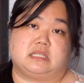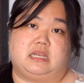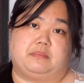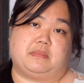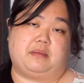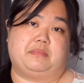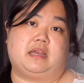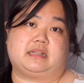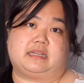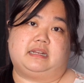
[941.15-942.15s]
I'm
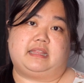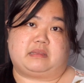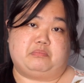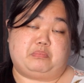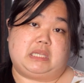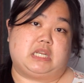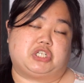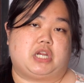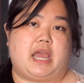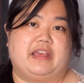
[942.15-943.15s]
not gonna like beat a
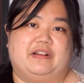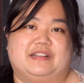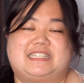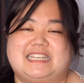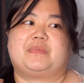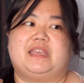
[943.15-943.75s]
child.